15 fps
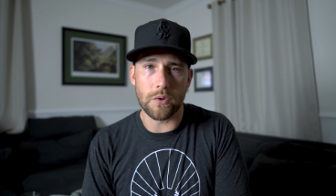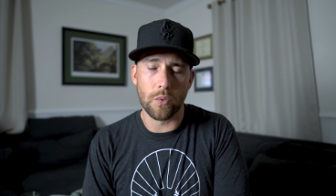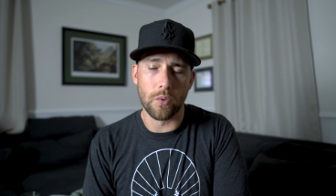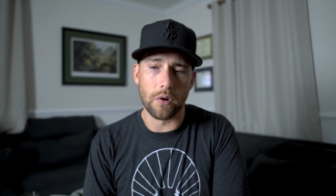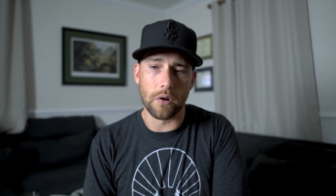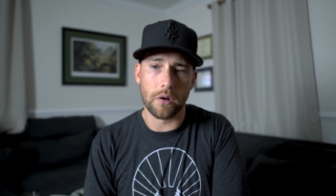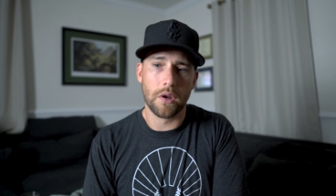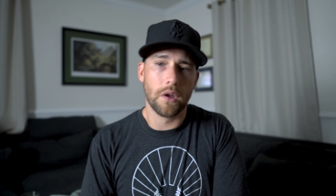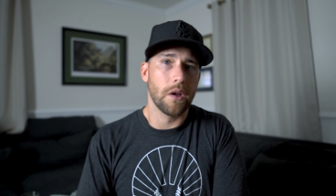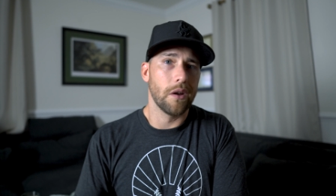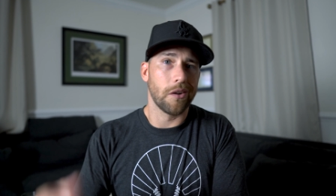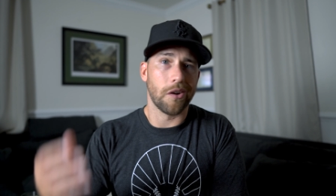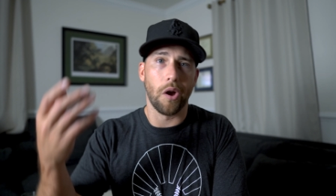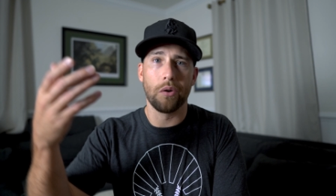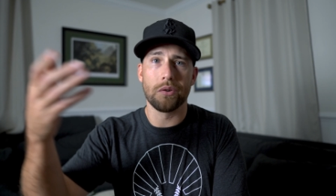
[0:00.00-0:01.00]
Or
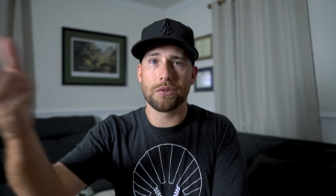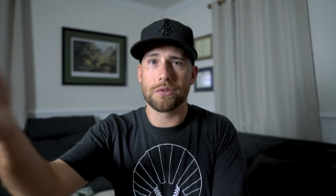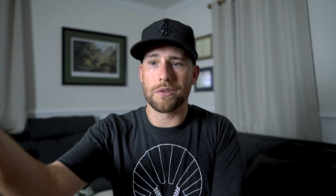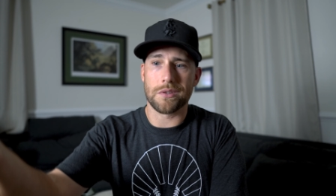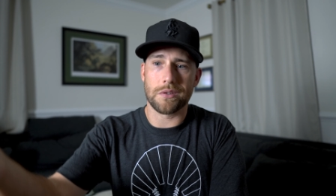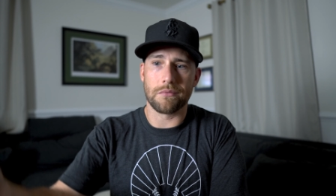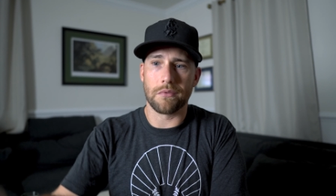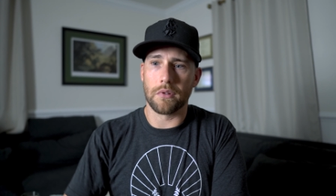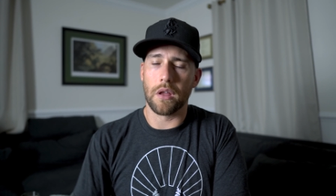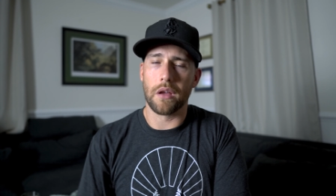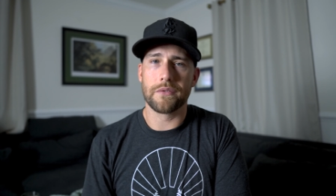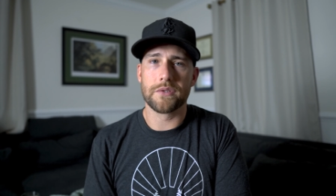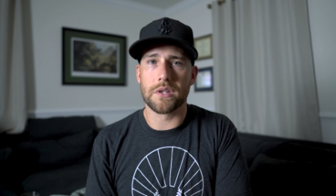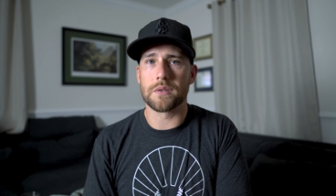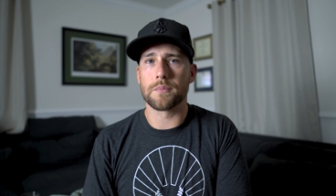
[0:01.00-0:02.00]
coach just
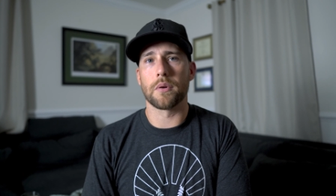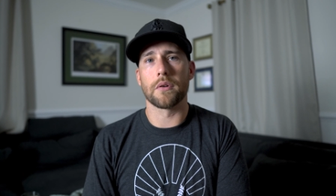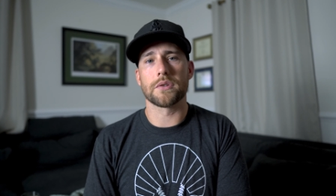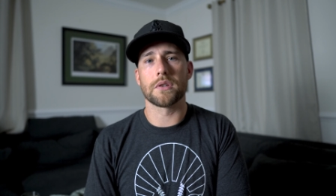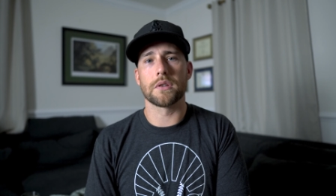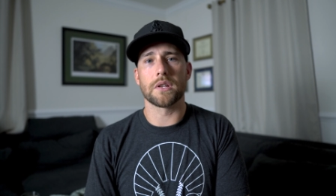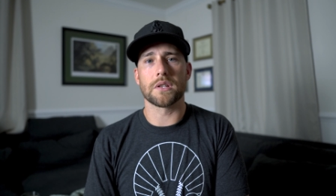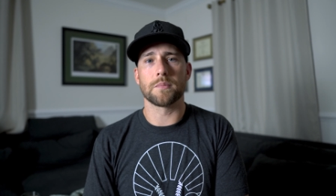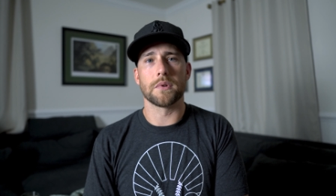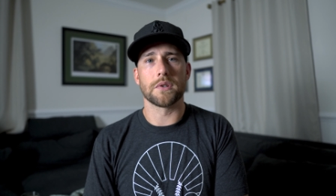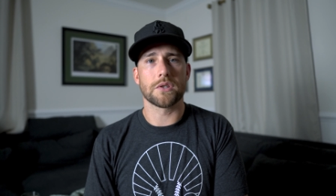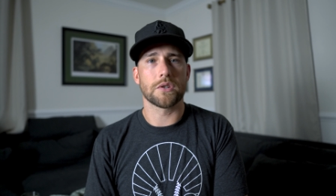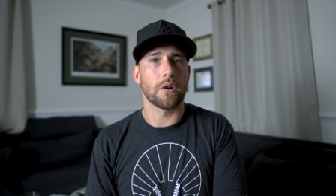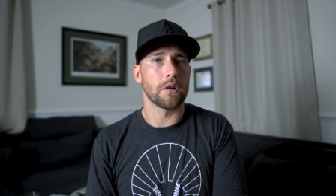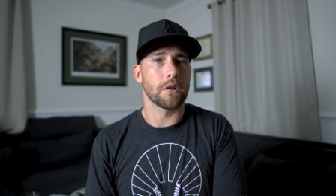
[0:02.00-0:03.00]
loves this person that's been
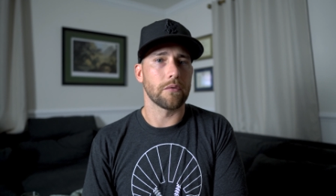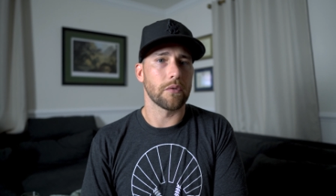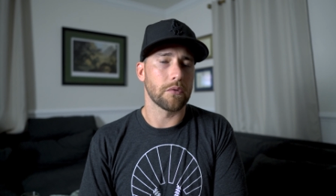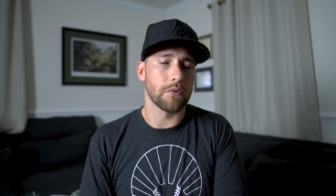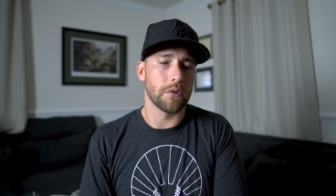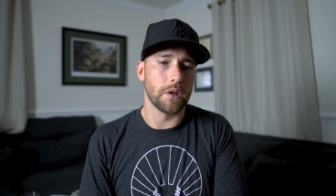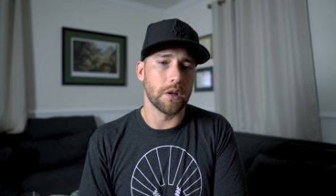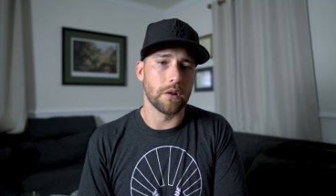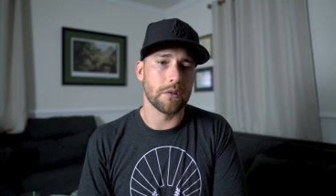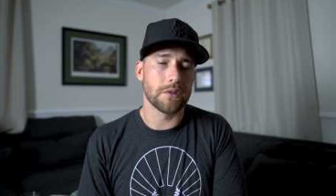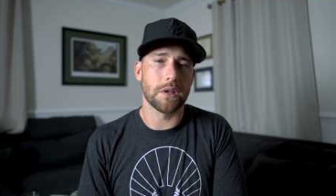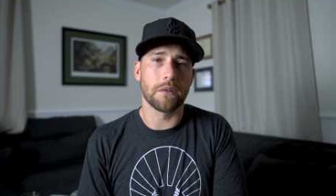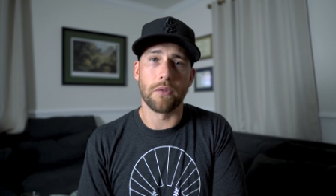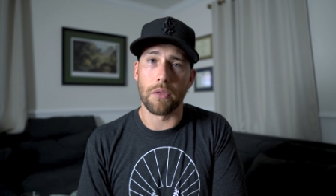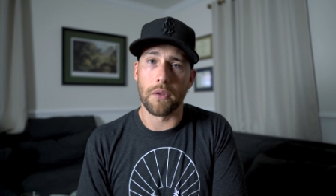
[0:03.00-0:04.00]
starting for 3
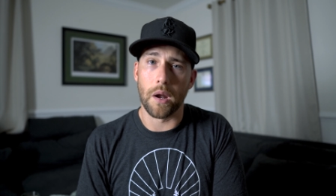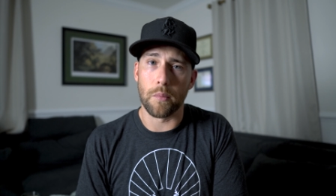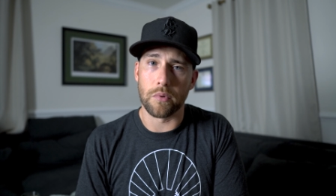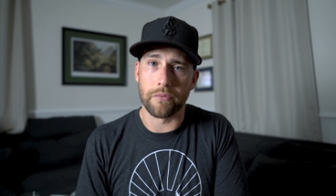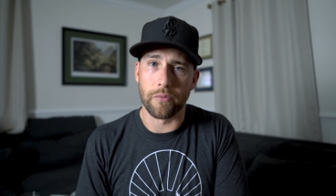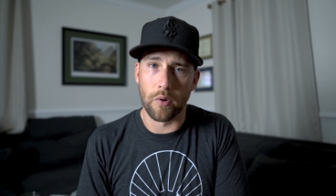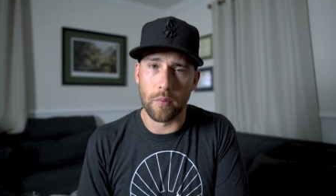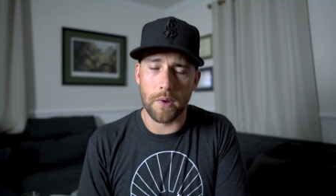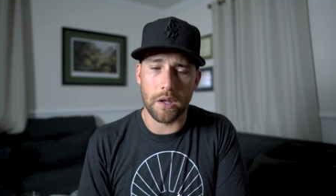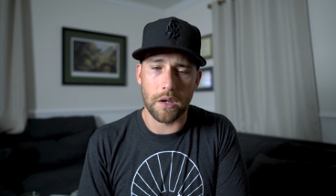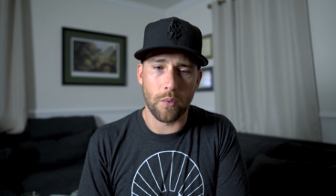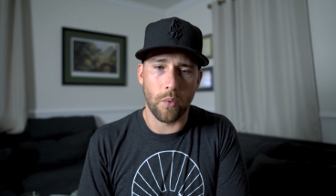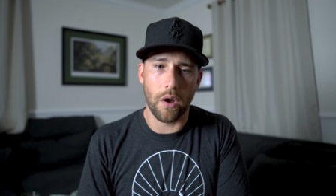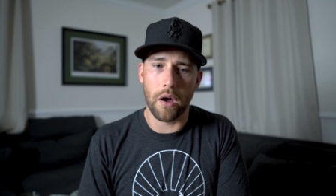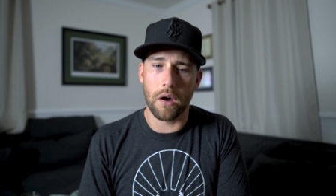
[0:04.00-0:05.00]
years, even though they're not performing
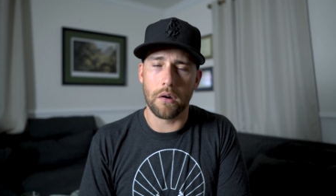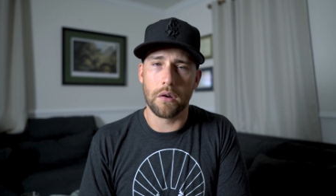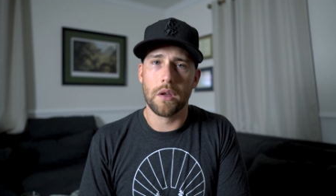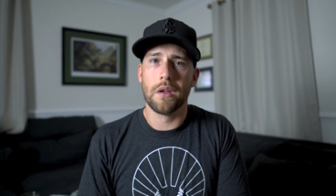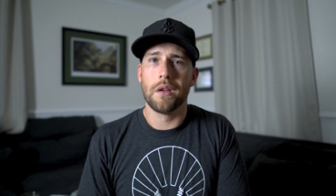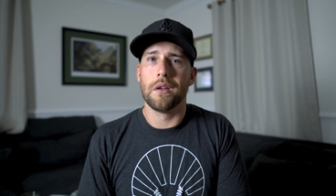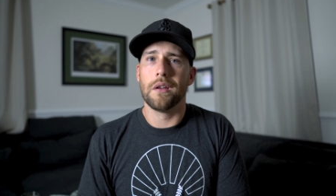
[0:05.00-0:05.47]
any well,